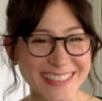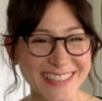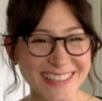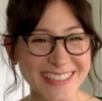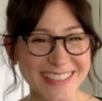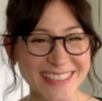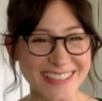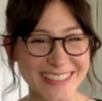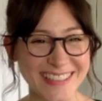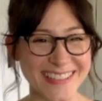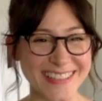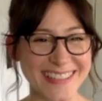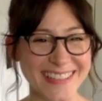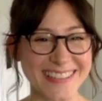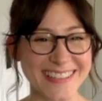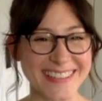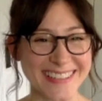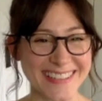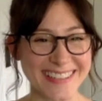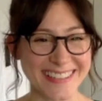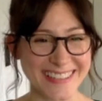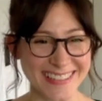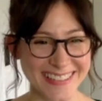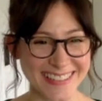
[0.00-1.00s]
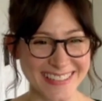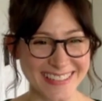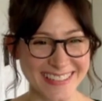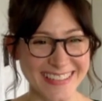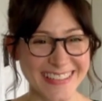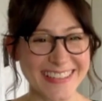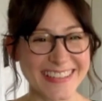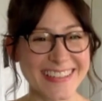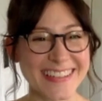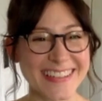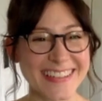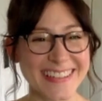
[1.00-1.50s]

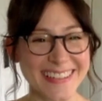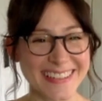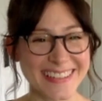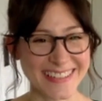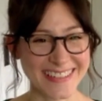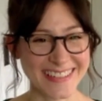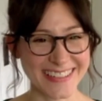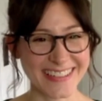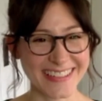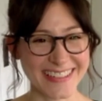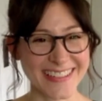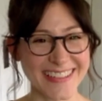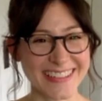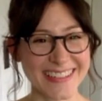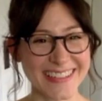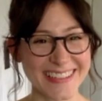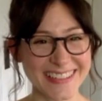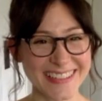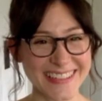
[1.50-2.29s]
This person isn't speaking.